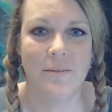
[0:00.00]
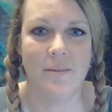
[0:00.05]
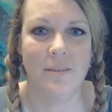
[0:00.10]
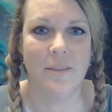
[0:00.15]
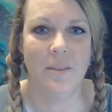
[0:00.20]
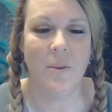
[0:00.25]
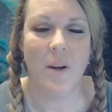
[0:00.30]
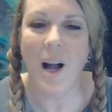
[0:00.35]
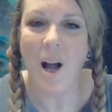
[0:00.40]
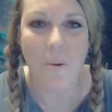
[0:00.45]

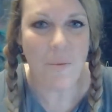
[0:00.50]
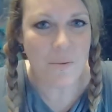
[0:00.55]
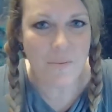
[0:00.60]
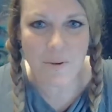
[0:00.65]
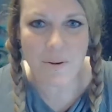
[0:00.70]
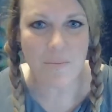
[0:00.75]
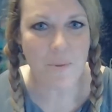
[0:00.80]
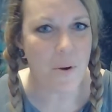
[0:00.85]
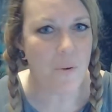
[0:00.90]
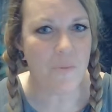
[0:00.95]
Well, how would
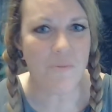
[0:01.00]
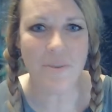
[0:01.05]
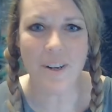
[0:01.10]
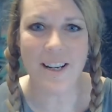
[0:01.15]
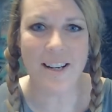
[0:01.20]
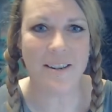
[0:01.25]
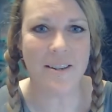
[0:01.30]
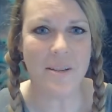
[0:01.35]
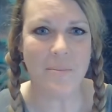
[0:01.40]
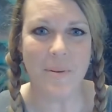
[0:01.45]
remote
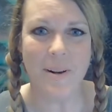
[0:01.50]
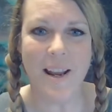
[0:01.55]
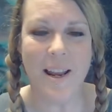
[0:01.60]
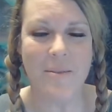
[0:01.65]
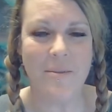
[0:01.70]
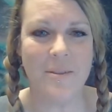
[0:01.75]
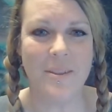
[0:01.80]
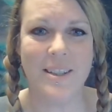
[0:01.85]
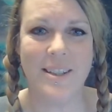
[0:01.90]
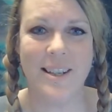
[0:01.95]
readings been
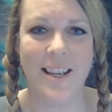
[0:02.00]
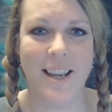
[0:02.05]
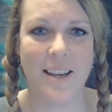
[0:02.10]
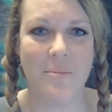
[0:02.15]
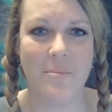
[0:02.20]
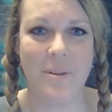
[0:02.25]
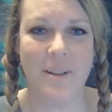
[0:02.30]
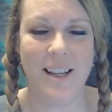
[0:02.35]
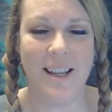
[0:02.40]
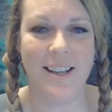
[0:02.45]
able to
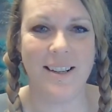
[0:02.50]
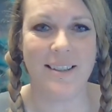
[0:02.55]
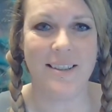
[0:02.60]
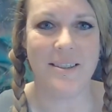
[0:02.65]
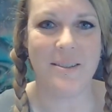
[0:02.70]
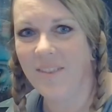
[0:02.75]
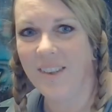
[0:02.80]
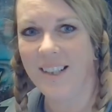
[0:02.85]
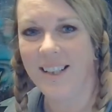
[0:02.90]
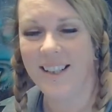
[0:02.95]
take
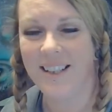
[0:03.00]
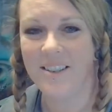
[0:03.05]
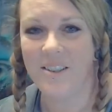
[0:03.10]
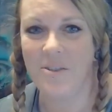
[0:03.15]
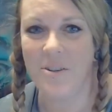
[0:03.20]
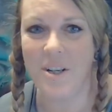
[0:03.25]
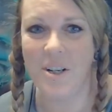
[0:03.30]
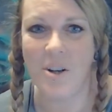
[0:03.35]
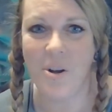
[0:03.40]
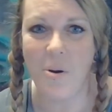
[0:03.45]
place?
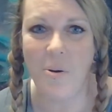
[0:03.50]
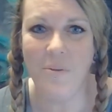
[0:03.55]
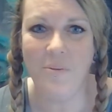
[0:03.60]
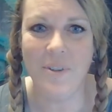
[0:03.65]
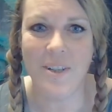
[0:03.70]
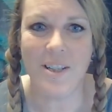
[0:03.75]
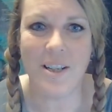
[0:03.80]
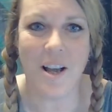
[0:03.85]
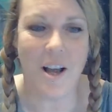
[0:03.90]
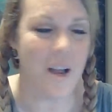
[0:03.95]
During
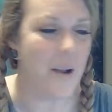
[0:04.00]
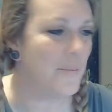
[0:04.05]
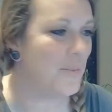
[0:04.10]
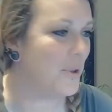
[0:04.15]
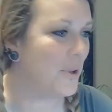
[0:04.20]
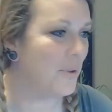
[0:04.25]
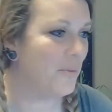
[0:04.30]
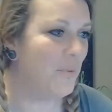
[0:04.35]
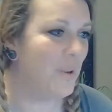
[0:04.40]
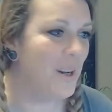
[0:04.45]
COVID times,
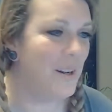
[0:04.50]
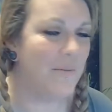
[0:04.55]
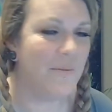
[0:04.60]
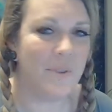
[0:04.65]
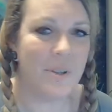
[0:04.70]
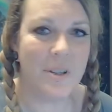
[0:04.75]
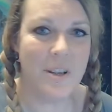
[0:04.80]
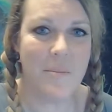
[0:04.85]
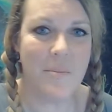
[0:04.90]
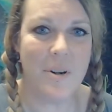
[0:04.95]
you're reading
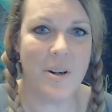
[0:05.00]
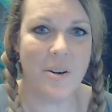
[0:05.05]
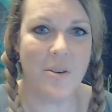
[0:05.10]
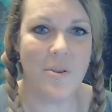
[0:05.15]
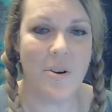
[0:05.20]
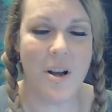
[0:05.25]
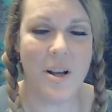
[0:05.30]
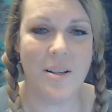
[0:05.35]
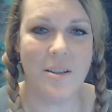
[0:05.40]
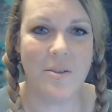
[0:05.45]
for someone
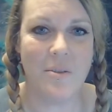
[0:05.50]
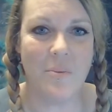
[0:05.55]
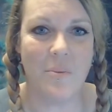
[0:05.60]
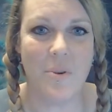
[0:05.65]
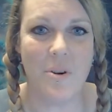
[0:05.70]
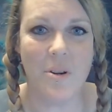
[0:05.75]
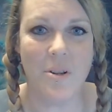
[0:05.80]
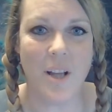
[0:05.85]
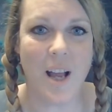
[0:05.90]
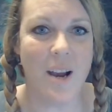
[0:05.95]
across the world.